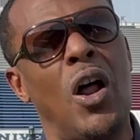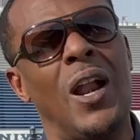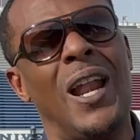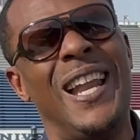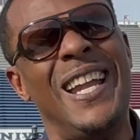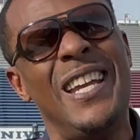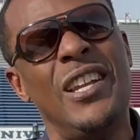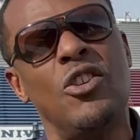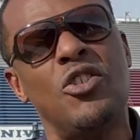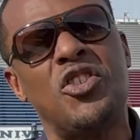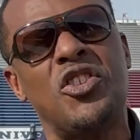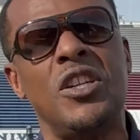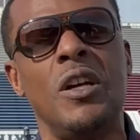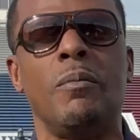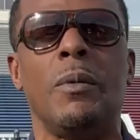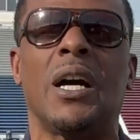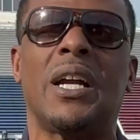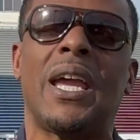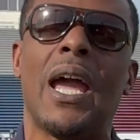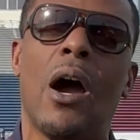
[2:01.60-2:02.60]
Leadership
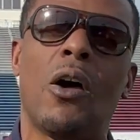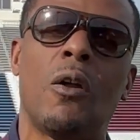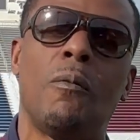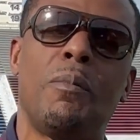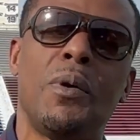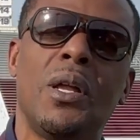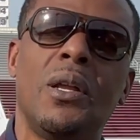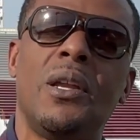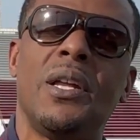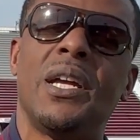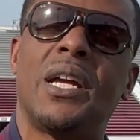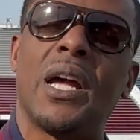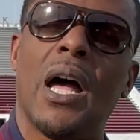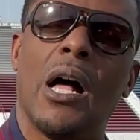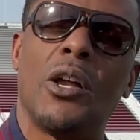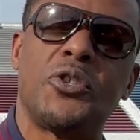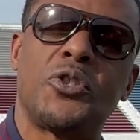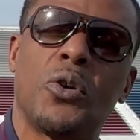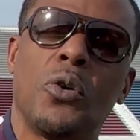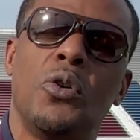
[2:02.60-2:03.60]
Accountability
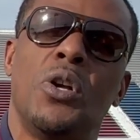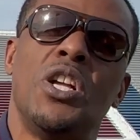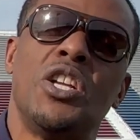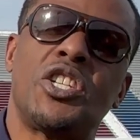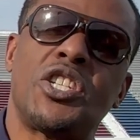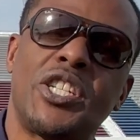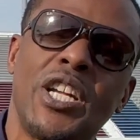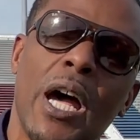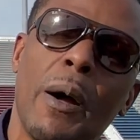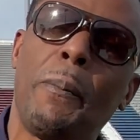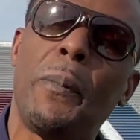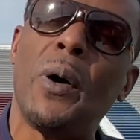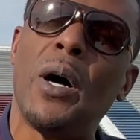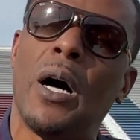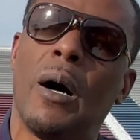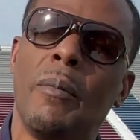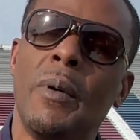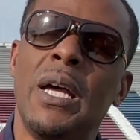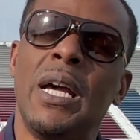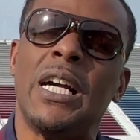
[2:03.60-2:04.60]
Council step
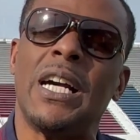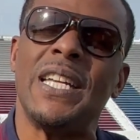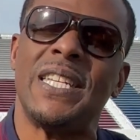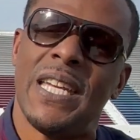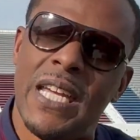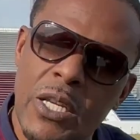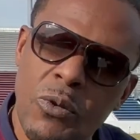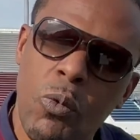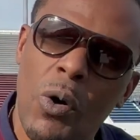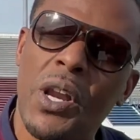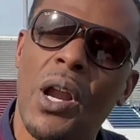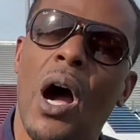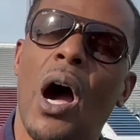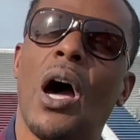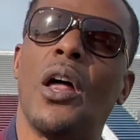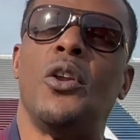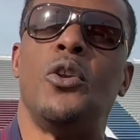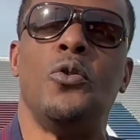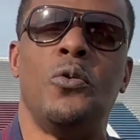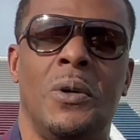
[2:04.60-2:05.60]
up because he's one of our
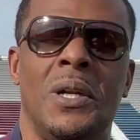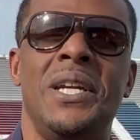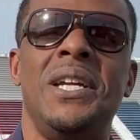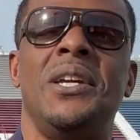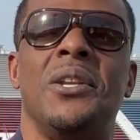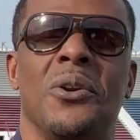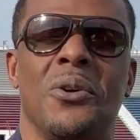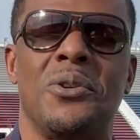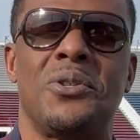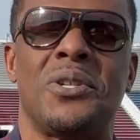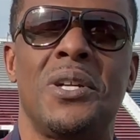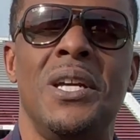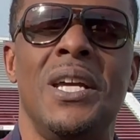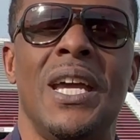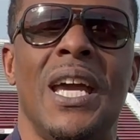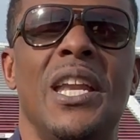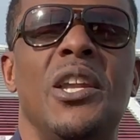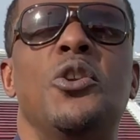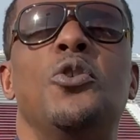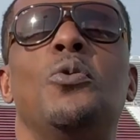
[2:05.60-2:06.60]
new leaders,
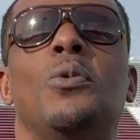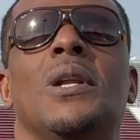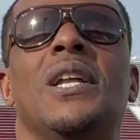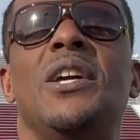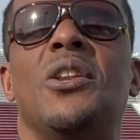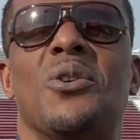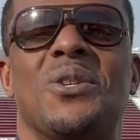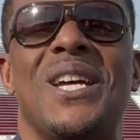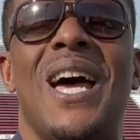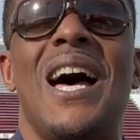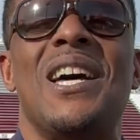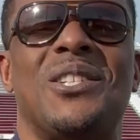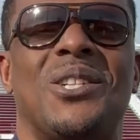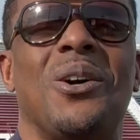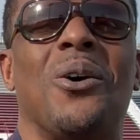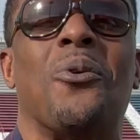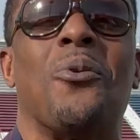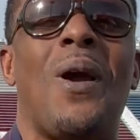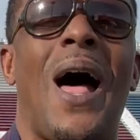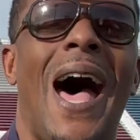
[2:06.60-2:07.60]
and new leaders has to
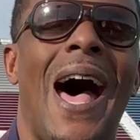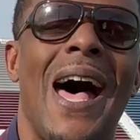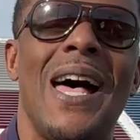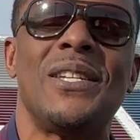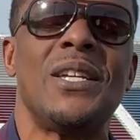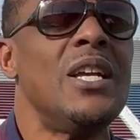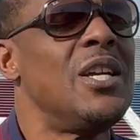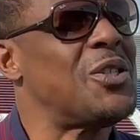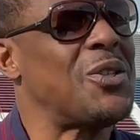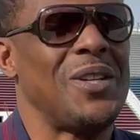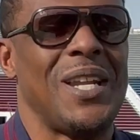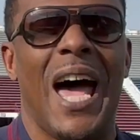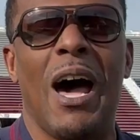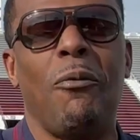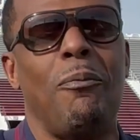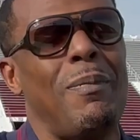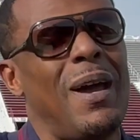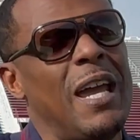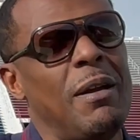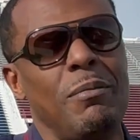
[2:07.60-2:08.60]
arise. So that
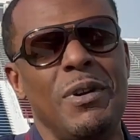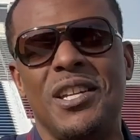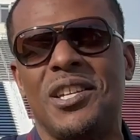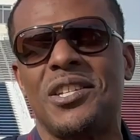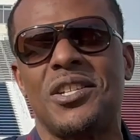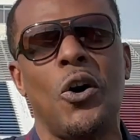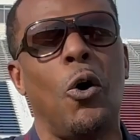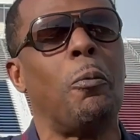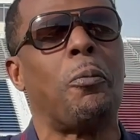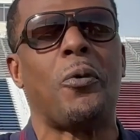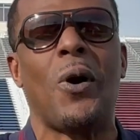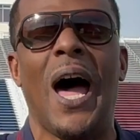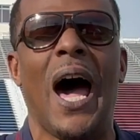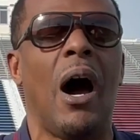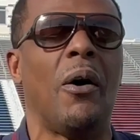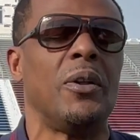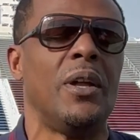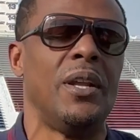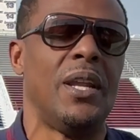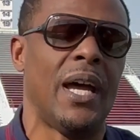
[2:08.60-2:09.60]
made me so
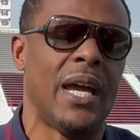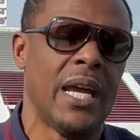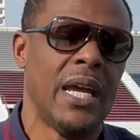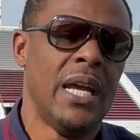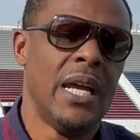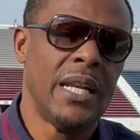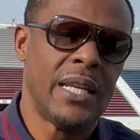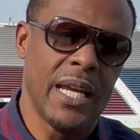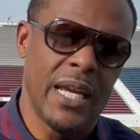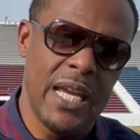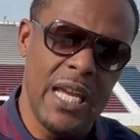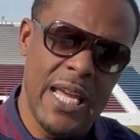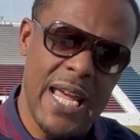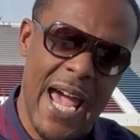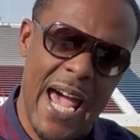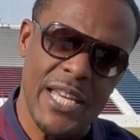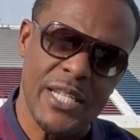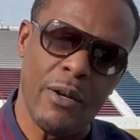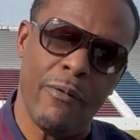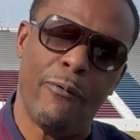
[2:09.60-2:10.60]
proud today that he
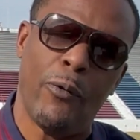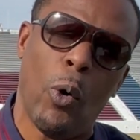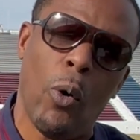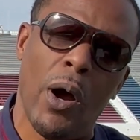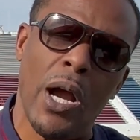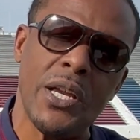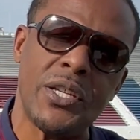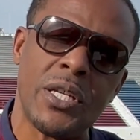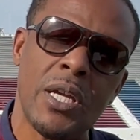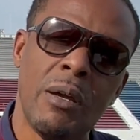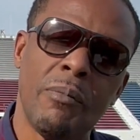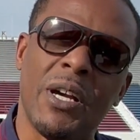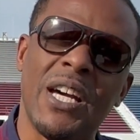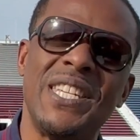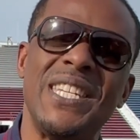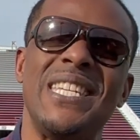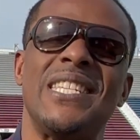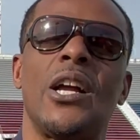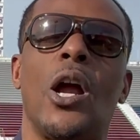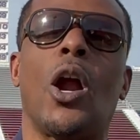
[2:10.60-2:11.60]
has a voice because
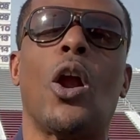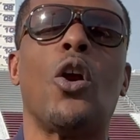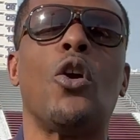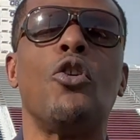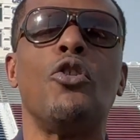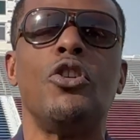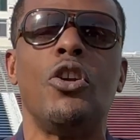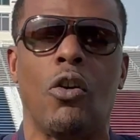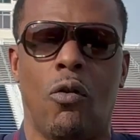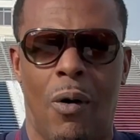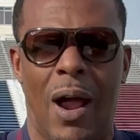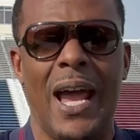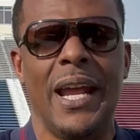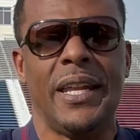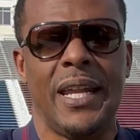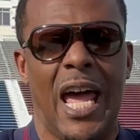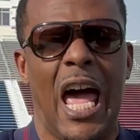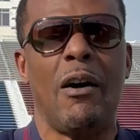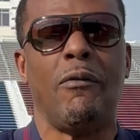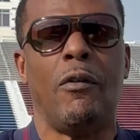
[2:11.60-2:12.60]
he's earned the right
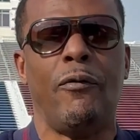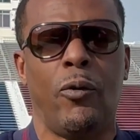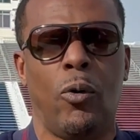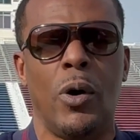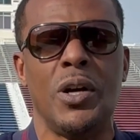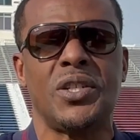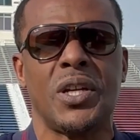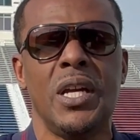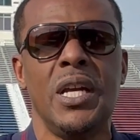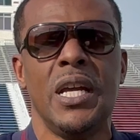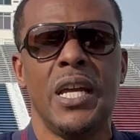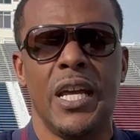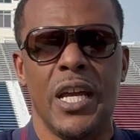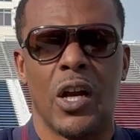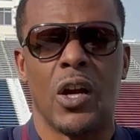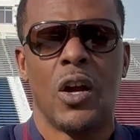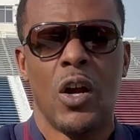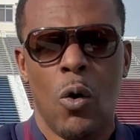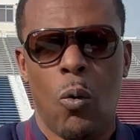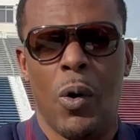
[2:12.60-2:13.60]
to have a voice
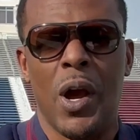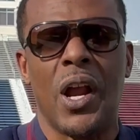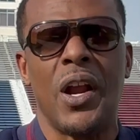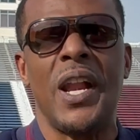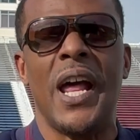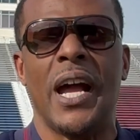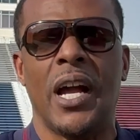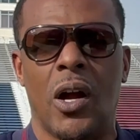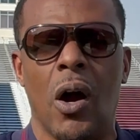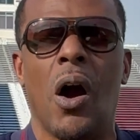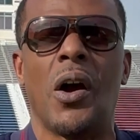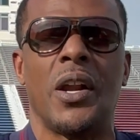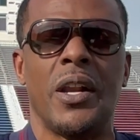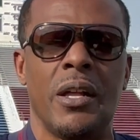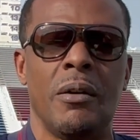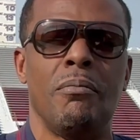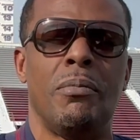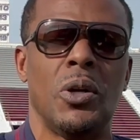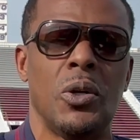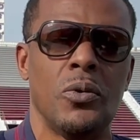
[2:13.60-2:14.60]
here wearing that garnet
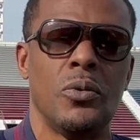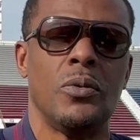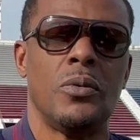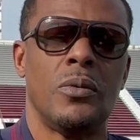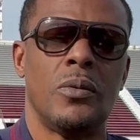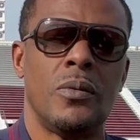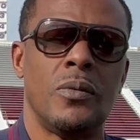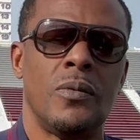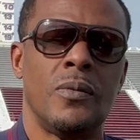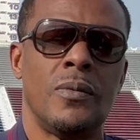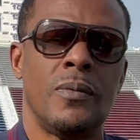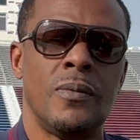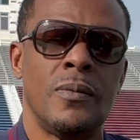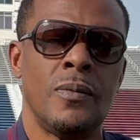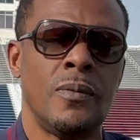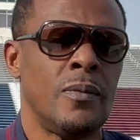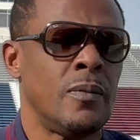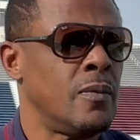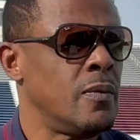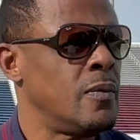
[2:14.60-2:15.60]
and
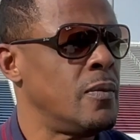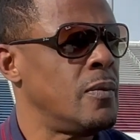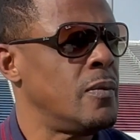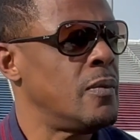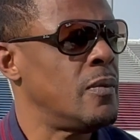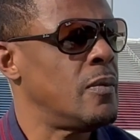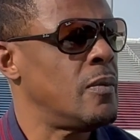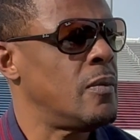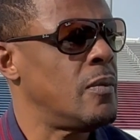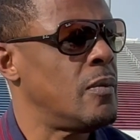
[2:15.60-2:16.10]
blue.